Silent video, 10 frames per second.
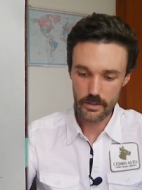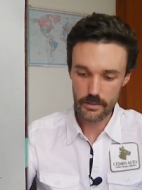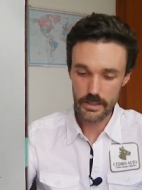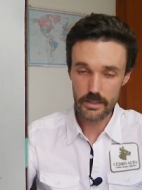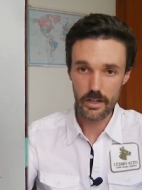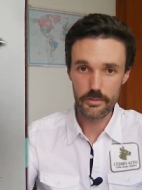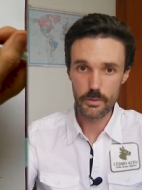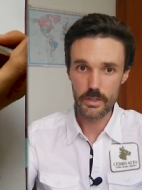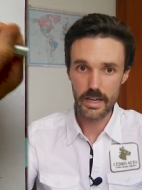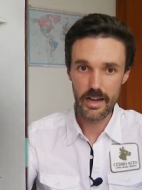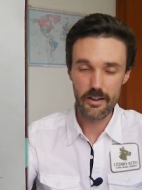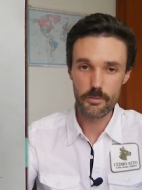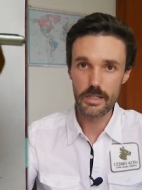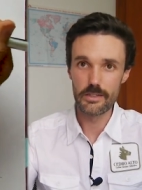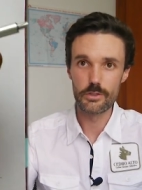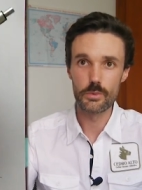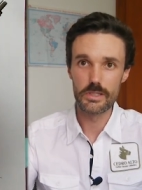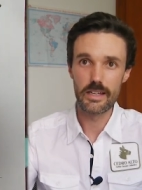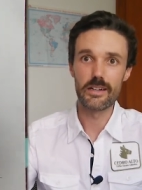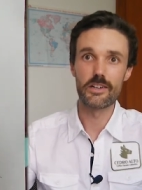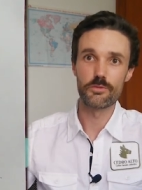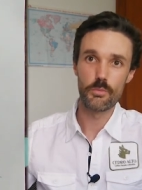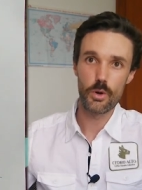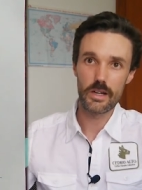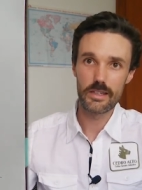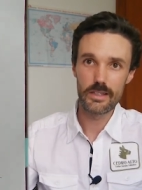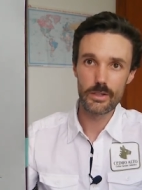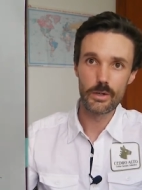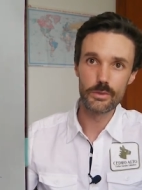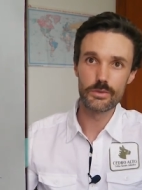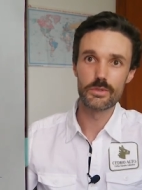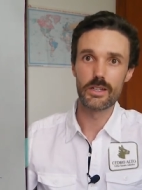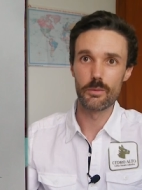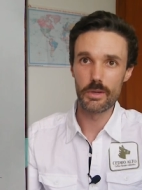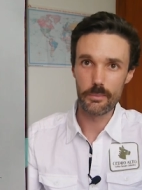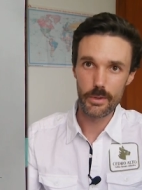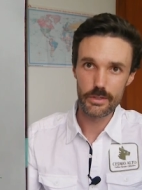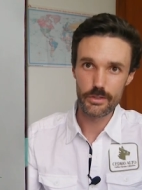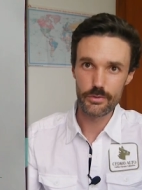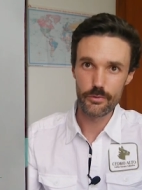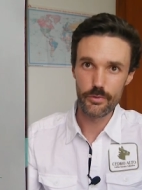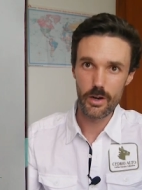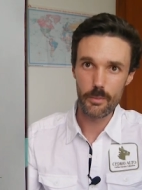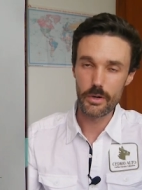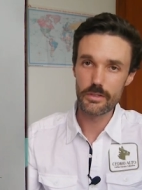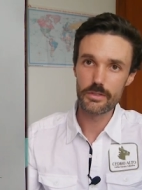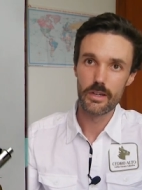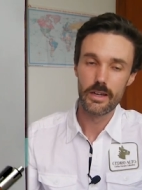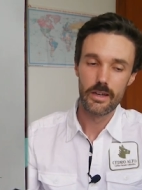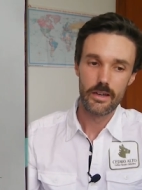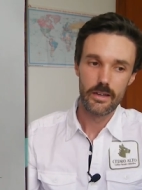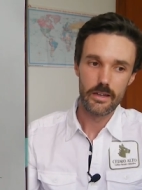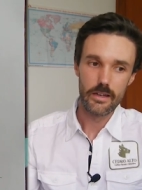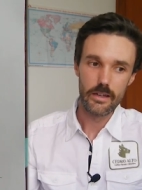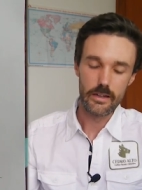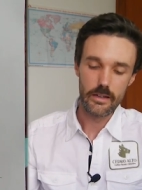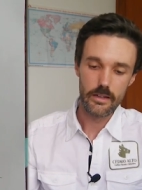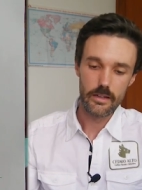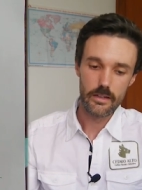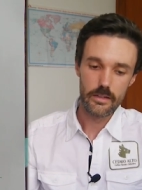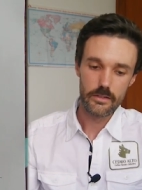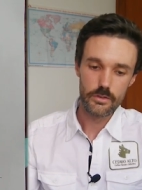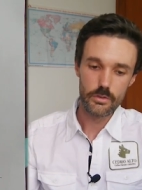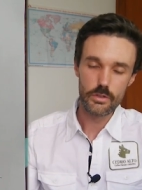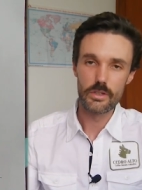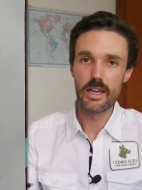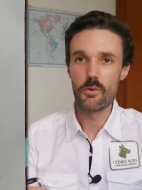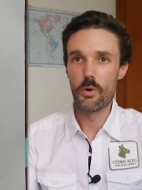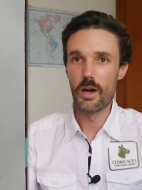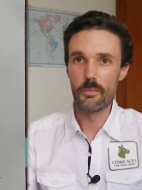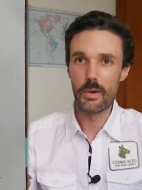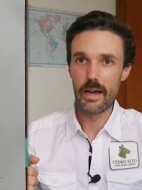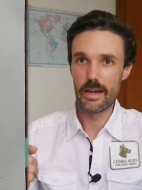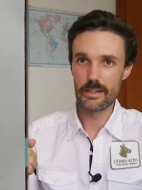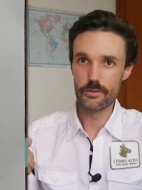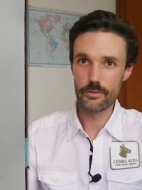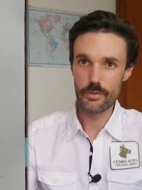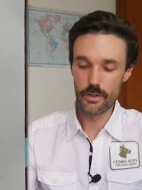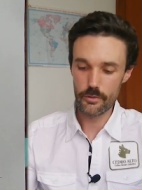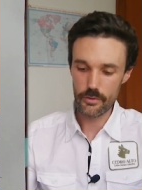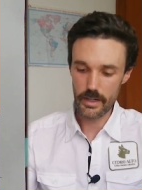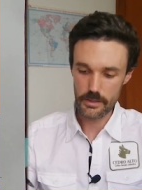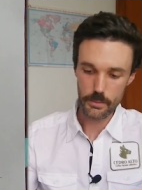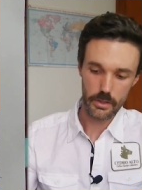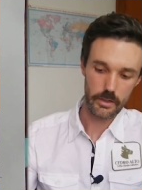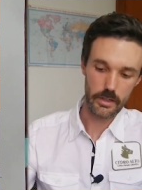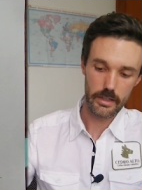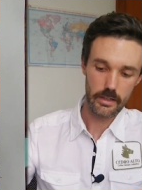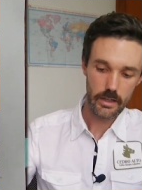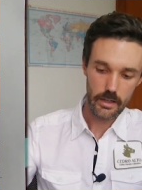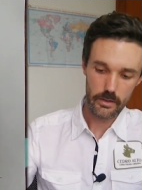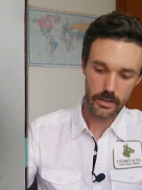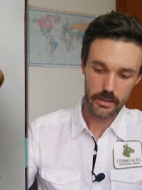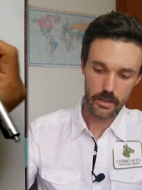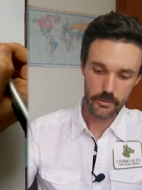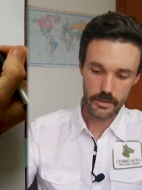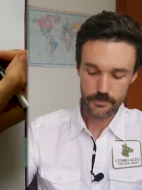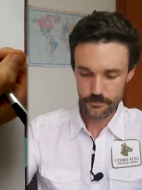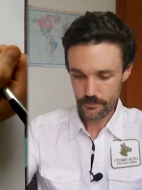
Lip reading: green coffee would have, because it would take us more kilos that are being purchased from farmers to create one bag of export grade green coffee.